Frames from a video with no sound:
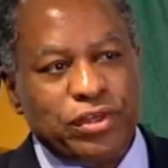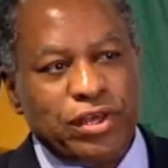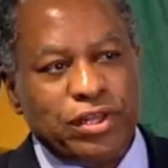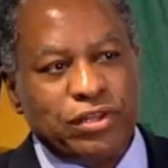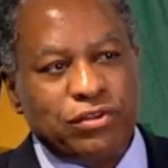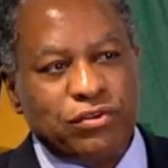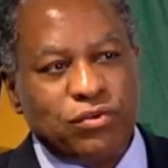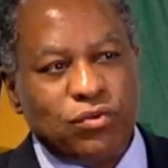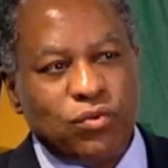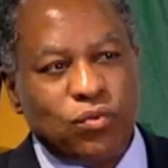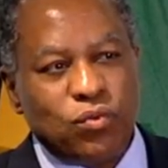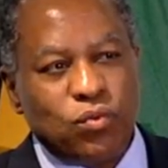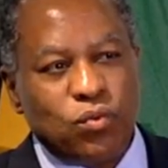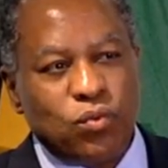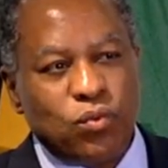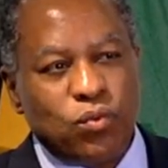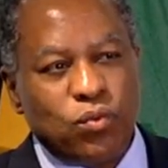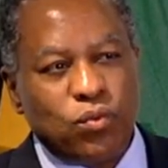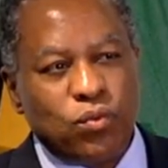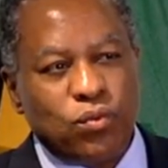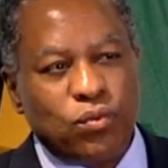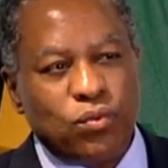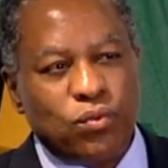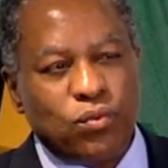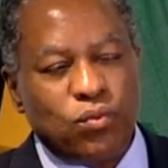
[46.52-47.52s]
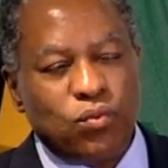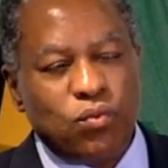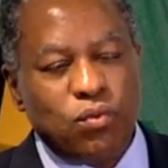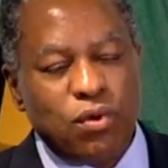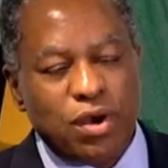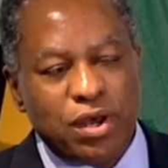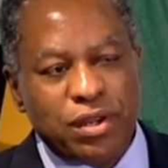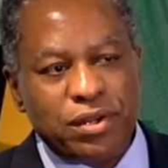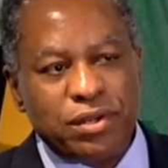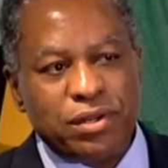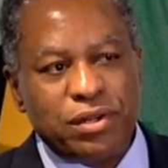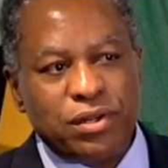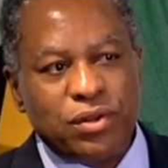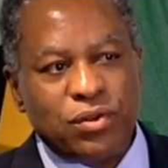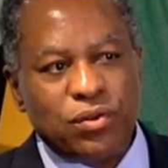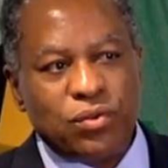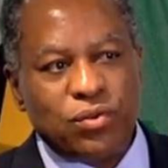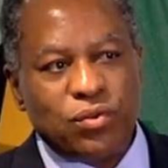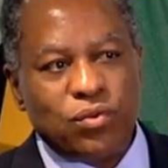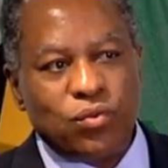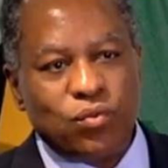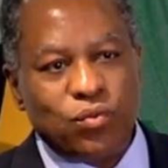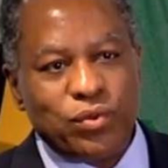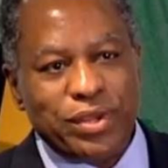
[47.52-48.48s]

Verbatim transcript: So that one,